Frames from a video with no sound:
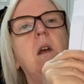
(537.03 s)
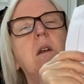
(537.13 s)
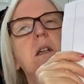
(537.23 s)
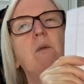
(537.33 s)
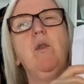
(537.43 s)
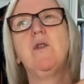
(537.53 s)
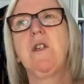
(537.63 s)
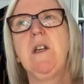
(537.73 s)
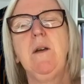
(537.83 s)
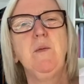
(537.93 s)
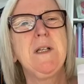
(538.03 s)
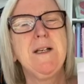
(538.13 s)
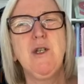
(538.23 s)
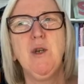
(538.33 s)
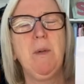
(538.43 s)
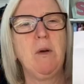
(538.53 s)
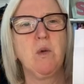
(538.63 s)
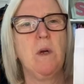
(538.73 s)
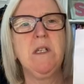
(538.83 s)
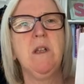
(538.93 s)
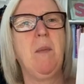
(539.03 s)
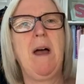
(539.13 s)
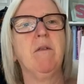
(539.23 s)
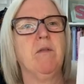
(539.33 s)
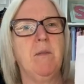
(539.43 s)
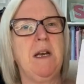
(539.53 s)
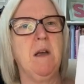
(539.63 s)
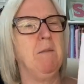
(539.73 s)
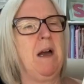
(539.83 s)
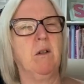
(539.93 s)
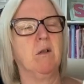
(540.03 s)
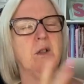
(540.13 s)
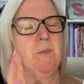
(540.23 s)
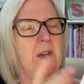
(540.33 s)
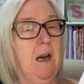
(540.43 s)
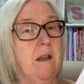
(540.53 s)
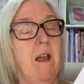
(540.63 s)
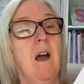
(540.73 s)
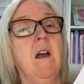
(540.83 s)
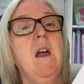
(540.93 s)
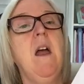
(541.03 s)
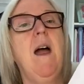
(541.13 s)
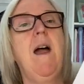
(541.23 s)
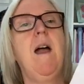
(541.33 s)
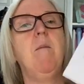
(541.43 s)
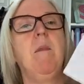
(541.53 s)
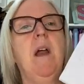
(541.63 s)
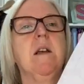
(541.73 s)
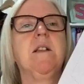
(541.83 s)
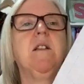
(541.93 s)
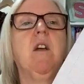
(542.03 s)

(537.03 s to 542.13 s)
downloaded it. It was like £2.20 the pattern from Ellie and Mac or something like that. Um, and I sent